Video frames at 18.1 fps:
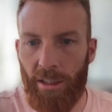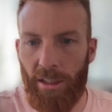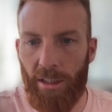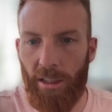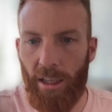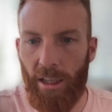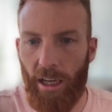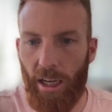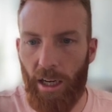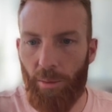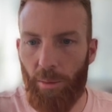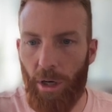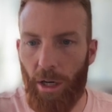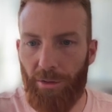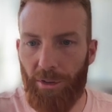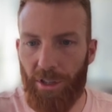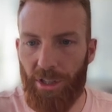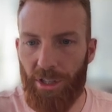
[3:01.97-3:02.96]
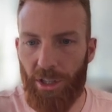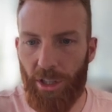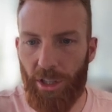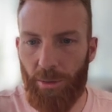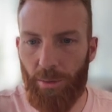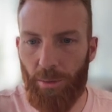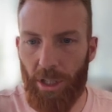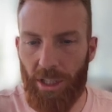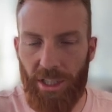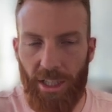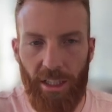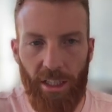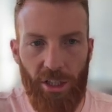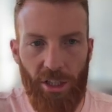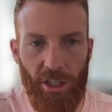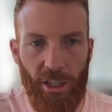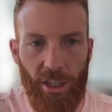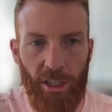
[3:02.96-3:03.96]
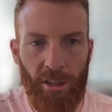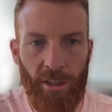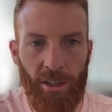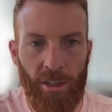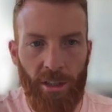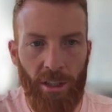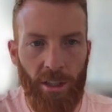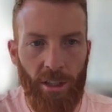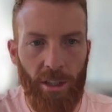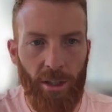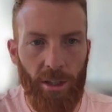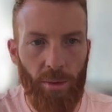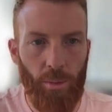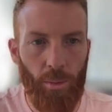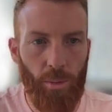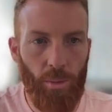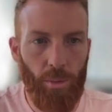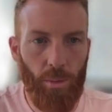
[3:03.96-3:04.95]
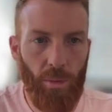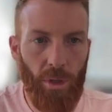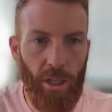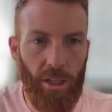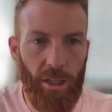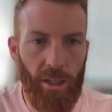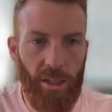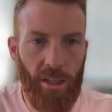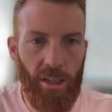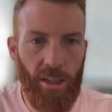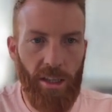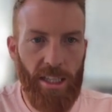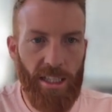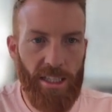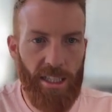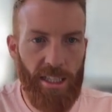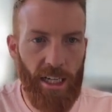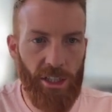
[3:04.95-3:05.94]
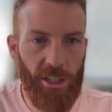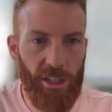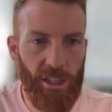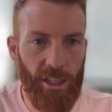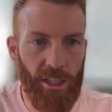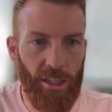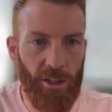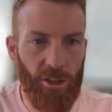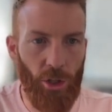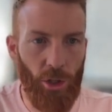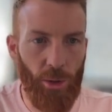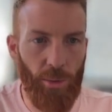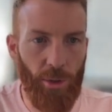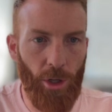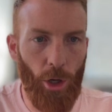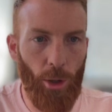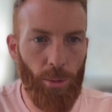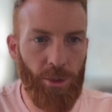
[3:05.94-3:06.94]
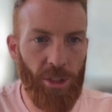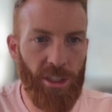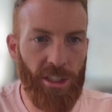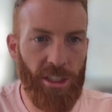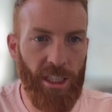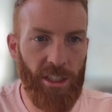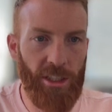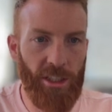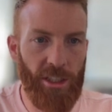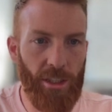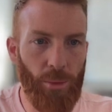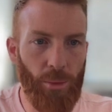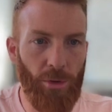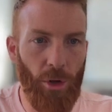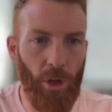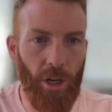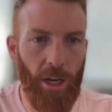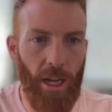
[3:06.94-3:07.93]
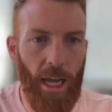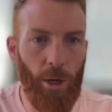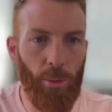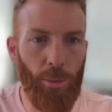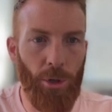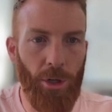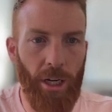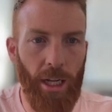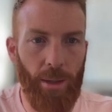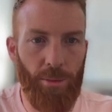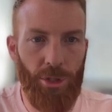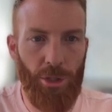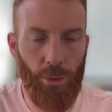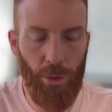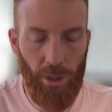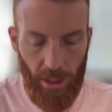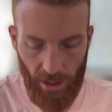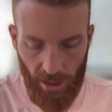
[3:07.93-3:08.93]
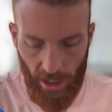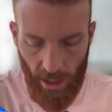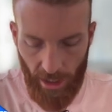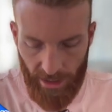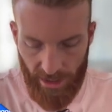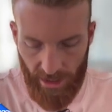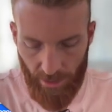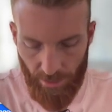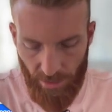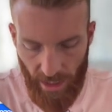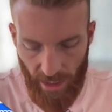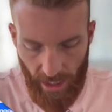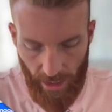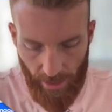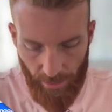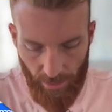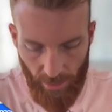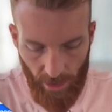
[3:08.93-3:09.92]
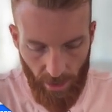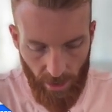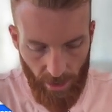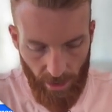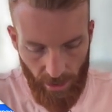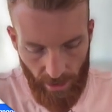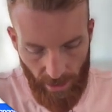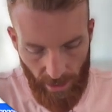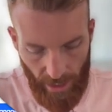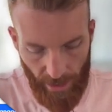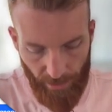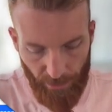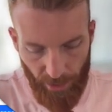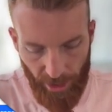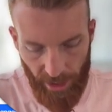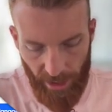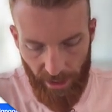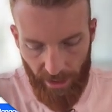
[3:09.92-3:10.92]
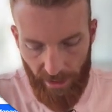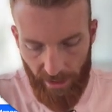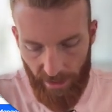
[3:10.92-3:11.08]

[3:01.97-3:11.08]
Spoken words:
I've inserted my signature. In this section, in the document options section, we've got an output name. So we can custom name every